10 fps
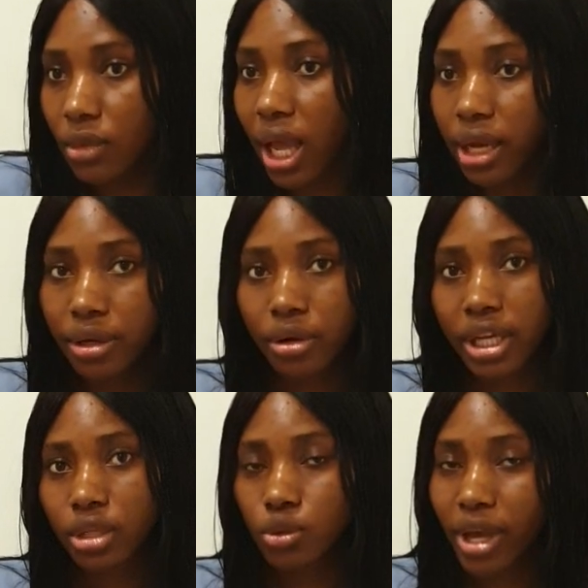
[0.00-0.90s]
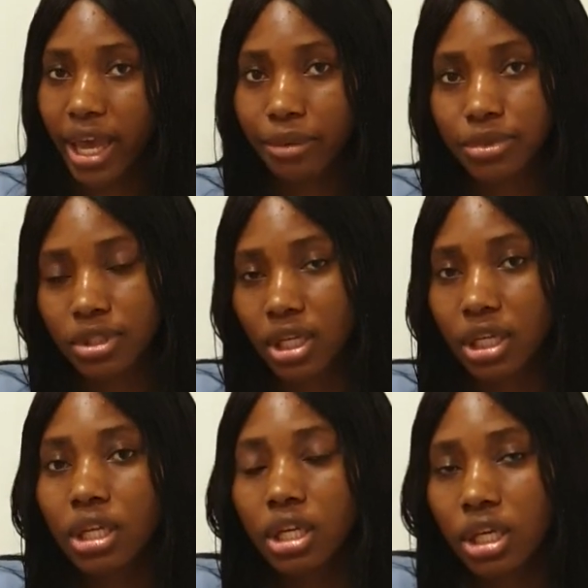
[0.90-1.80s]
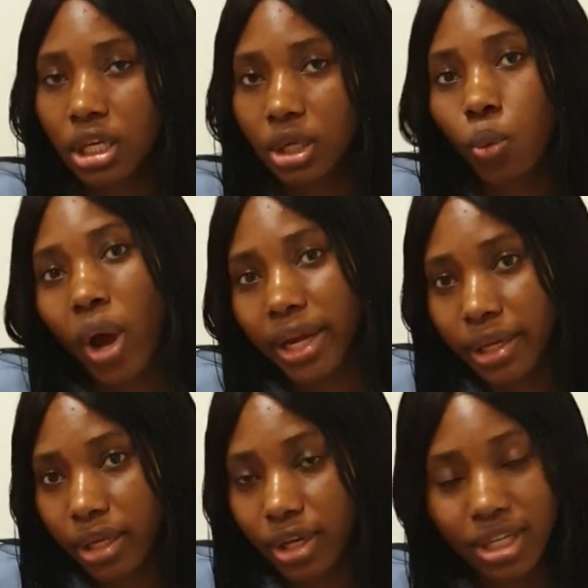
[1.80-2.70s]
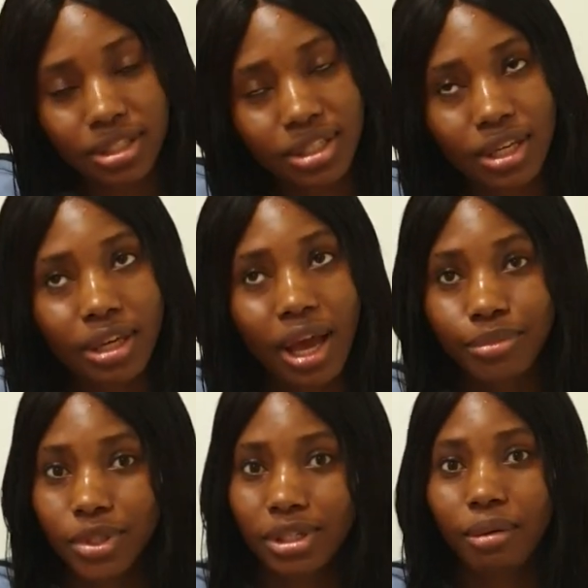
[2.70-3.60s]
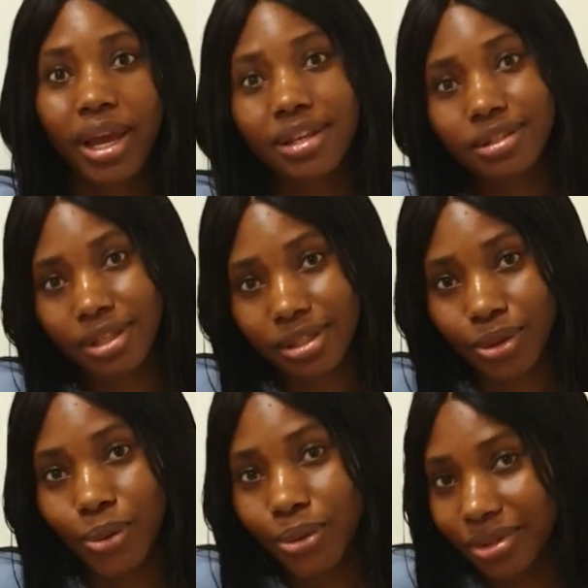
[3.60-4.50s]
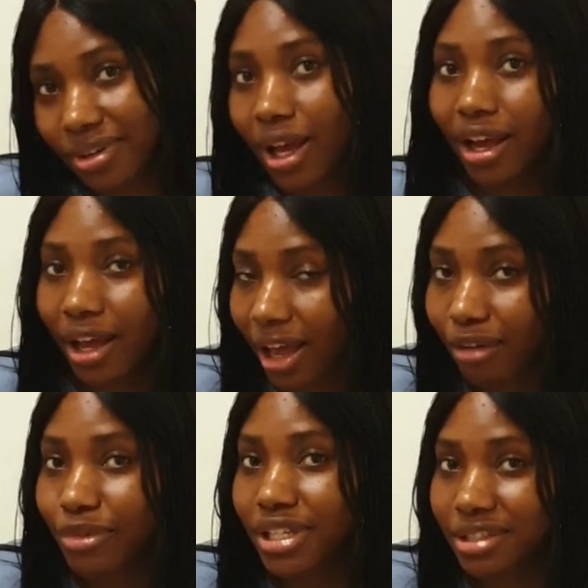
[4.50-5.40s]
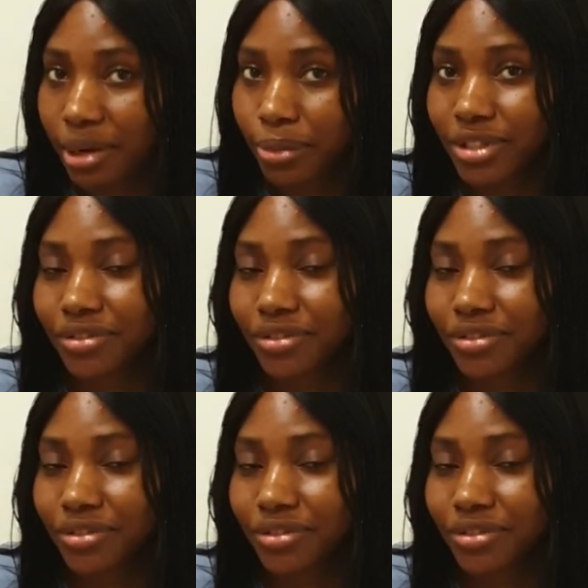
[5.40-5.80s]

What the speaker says: I did not get to where I am today in 1 year. You can see I'm talking about 8 years ago. I've been in Cyprus